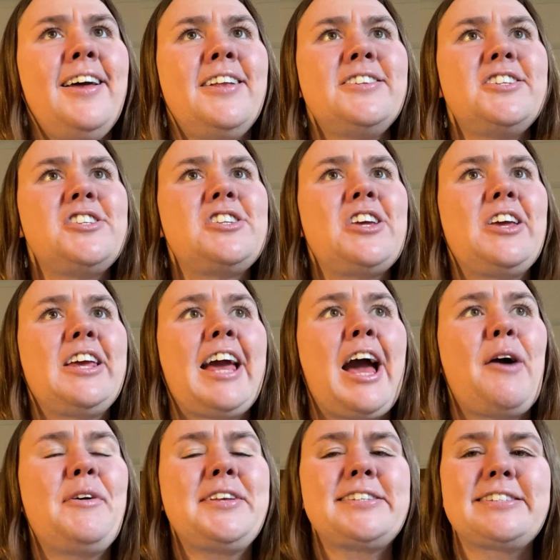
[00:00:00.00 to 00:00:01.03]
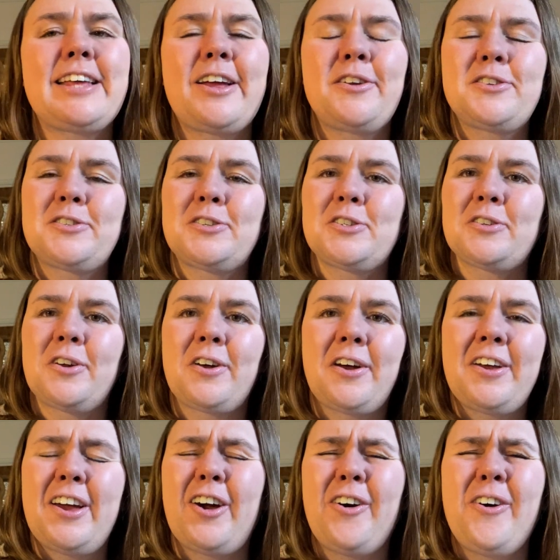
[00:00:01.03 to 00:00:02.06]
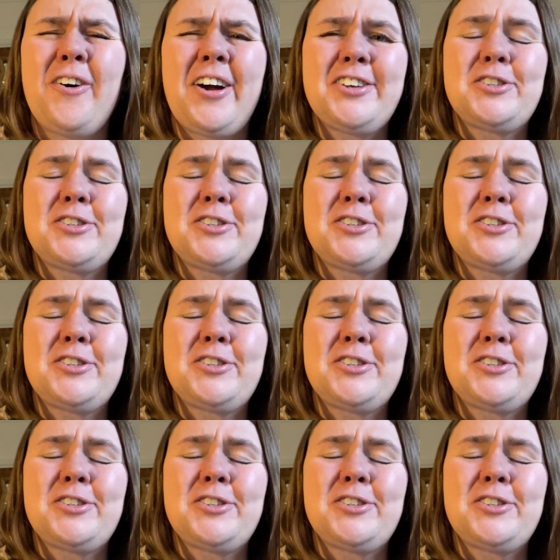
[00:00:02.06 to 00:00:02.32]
to show you how it sounds, because I